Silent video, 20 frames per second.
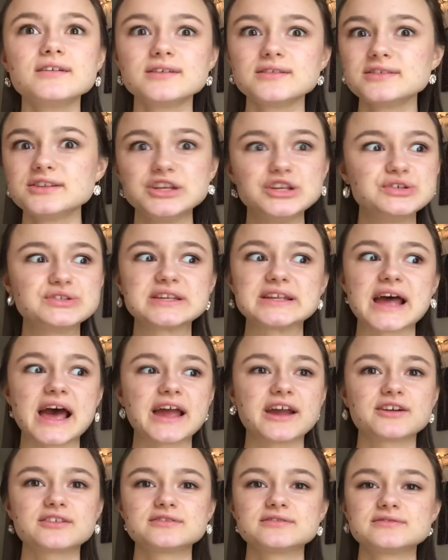Use an
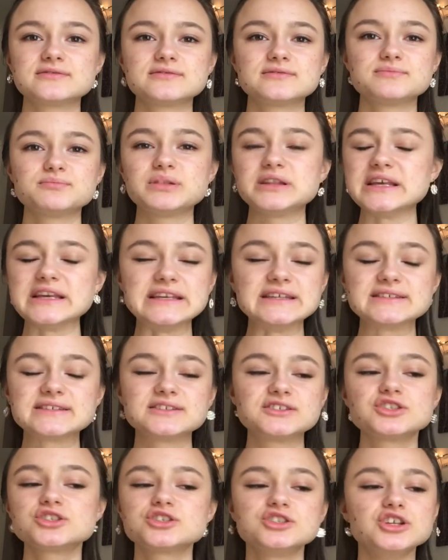iron. Please,
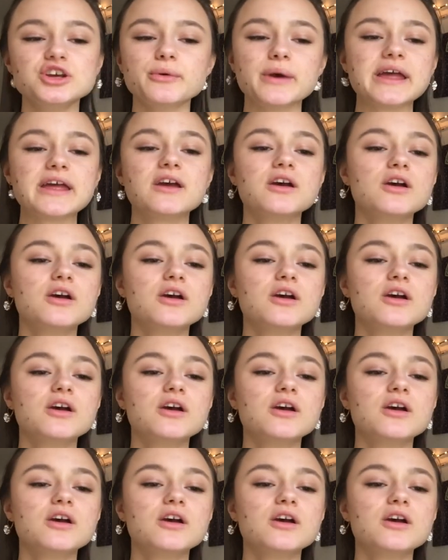just do it.